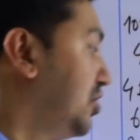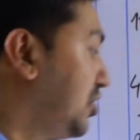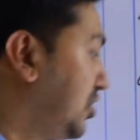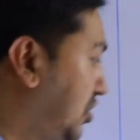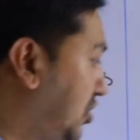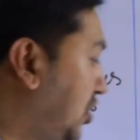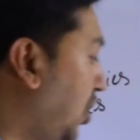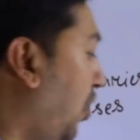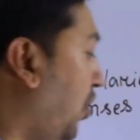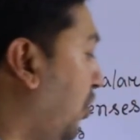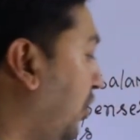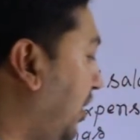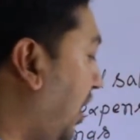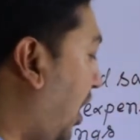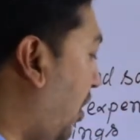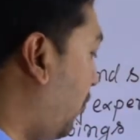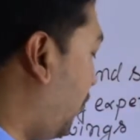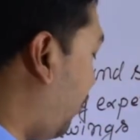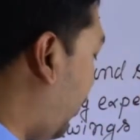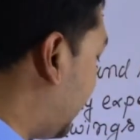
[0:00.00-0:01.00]
so
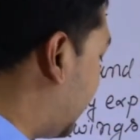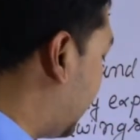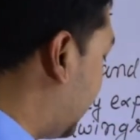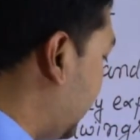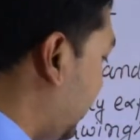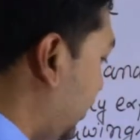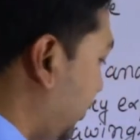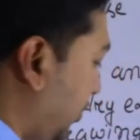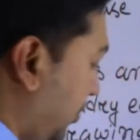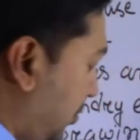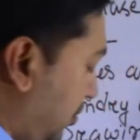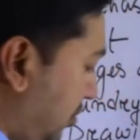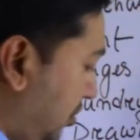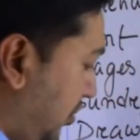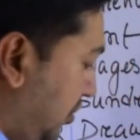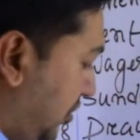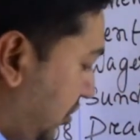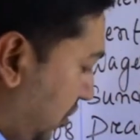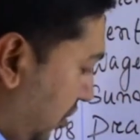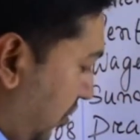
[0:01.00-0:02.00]
now what to do?
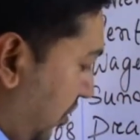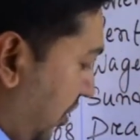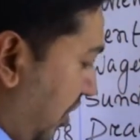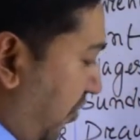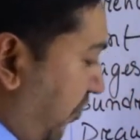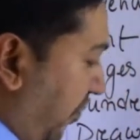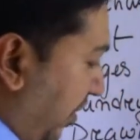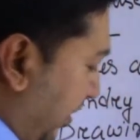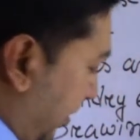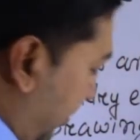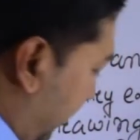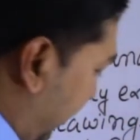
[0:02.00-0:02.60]
So leave it.